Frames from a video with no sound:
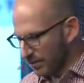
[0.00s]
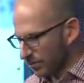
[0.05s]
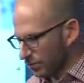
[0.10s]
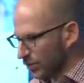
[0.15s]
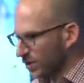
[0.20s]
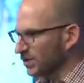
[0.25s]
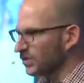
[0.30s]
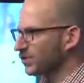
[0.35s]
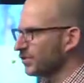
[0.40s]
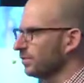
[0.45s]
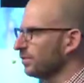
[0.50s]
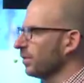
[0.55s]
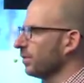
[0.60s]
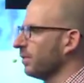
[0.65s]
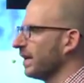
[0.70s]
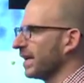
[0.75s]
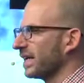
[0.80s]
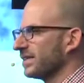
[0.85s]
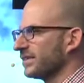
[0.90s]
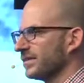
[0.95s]
Real Simple
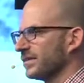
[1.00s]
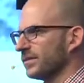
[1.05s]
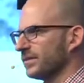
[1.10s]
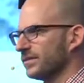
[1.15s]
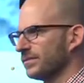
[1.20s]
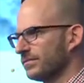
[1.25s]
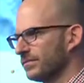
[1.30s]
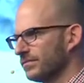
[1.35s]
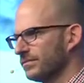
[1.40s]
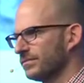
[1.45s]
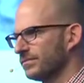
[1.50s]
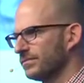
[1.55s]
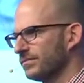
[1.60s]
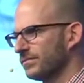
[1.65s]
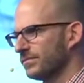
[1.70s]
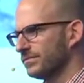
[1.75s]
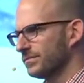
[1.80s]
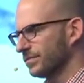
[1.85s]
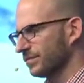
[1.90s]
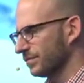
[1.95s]
magazine.
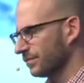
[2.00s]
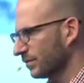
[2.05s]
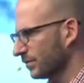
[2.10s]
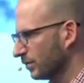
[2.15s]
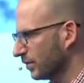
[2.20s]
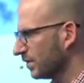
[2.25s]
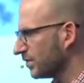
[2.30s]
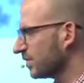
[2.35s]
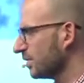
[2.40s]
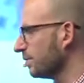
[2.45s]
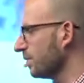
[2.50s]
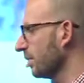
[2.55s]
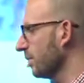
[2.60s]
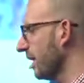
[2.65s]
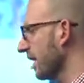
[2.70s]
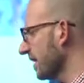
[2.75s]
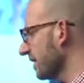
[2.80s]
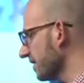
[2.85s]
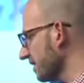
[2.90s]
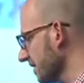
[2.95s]
Real Simple
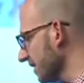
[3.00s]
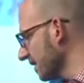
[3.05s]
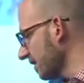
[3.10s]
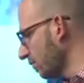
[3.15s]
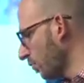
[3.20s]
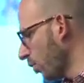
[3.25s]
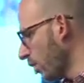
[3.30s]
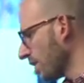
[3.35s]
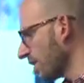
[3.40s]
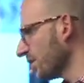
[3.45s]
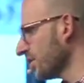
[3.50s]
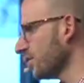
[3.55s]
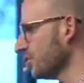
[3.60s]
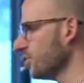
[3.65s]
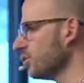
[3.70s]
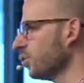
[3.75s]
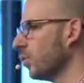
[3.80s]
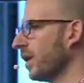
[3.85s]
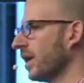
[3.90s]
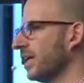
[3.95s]
magazine wanted a
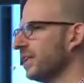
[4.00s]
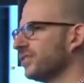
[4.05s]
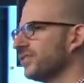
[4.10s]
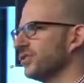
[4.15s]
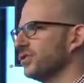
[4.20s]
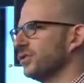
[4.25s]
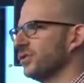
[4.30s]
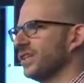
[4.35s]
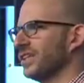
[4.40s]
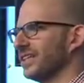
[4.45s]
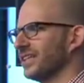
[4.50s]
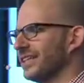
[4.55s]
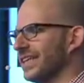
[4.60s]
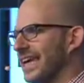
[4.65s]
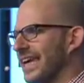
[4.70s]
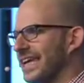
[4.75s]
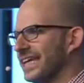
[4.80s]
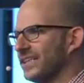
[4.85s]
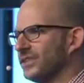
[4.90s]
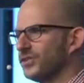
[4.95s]
new way to
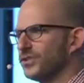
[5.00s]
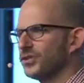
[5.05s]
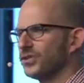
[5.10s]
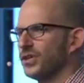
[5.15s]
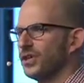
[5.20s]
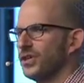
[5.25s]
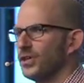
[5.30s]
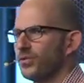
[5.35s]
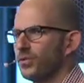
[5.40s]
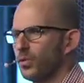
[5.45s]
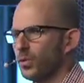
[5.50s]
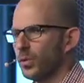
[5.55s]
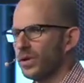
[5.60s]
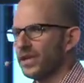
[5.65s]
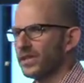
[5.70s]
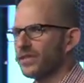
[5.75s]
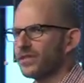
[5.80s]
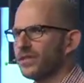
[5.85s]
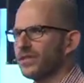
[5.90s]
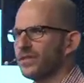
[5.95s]
engage
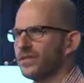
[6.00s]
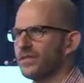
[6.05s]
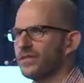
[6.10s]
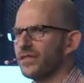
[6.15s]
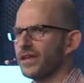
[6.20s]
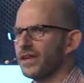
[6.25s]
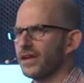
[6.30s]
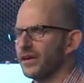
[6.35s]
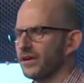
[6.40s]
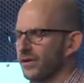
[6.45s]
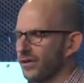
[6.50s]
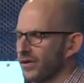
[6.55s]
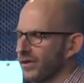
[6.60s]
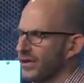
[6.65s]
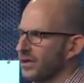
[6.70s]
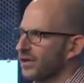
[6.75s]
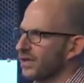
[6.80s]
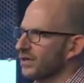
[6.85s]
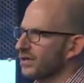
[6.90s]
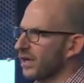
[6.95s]
with their
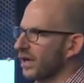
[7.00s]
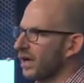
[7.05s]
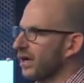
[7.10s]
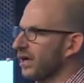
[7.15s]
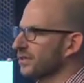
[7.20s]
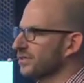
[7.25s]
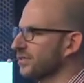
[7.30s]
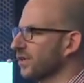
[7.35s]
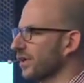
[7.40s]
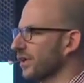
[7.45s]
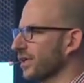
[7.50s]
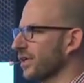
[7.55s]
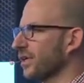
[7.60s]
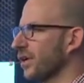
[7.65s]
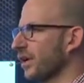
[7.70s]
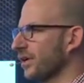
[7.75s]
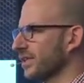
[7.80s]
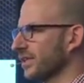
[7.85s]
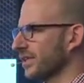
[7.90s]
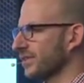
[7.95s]
target
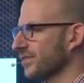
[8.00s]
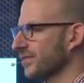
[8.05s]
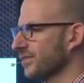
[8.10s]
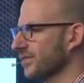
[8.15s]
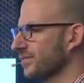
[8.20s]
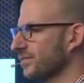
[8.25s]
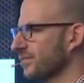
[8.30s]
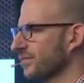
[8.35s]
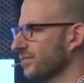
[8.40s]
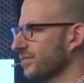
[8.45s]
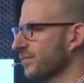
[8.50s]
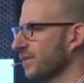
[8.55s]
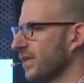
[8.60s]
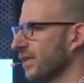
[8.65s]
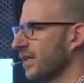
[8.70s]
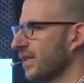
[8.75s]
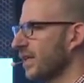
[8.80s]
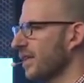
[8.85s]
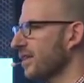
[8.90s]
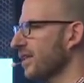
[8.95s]
audience.
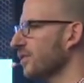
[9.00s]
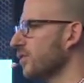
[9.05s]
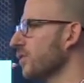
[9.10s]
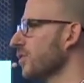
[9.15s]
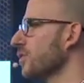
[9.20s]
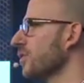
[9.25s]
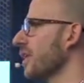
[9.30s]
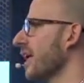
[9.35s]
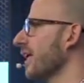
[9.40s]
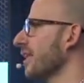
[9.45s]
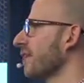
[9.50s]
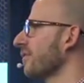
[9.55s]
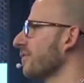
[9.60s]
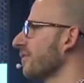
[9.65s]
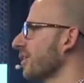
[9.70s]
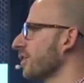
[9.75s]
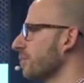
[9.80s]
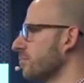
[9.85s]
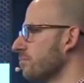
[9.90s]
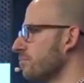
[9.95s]
They knew that if
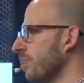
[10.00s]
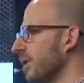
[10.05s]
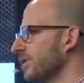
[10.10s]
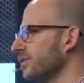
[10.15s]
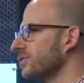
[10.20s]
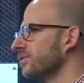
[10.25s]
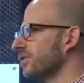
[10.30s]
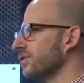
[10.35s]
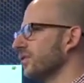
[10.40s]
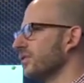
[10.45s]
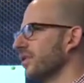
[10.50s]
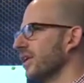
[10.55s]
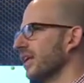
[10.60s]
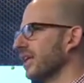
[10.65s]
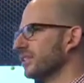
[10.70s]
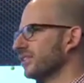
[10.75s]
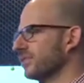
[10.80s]
they could bundle a